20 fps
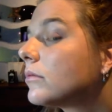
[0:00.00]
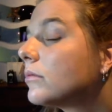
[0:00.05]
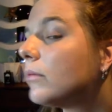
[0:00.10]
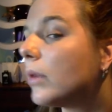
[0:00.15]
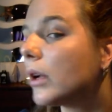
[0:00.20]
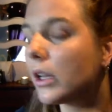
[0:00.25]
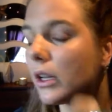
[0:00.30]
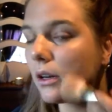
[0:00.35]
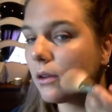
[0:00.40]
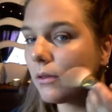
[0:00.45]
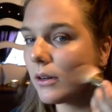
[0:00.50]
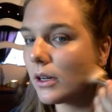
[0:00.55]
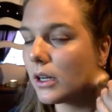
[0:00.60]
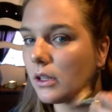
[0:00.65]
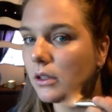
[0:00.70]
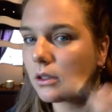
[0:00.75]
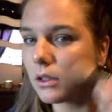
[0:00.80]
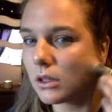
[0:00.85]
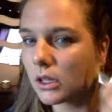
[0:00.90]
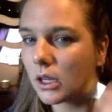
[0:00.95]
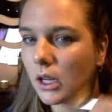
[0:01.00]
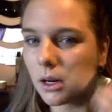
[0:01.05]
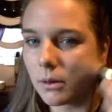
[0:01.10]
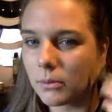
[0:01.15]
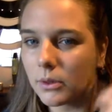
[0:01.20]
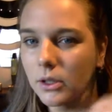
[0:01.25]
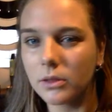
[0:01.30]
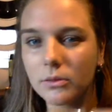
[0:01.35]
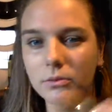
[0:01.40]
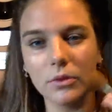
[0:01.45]
But you know what? On
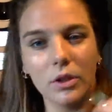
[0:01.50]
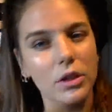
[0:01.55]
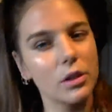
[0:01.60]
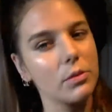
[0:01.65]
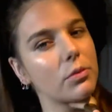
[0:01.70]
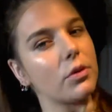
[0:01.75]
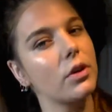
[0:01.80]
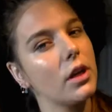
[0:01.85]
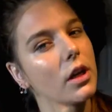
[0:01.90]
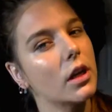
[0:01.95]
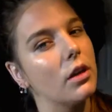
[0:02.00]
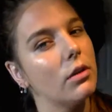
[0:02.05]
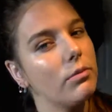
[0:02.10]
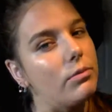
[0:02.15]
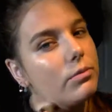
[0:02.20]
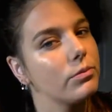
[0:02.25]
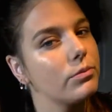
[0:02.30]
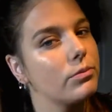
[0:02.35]
camera, it looks pretty good.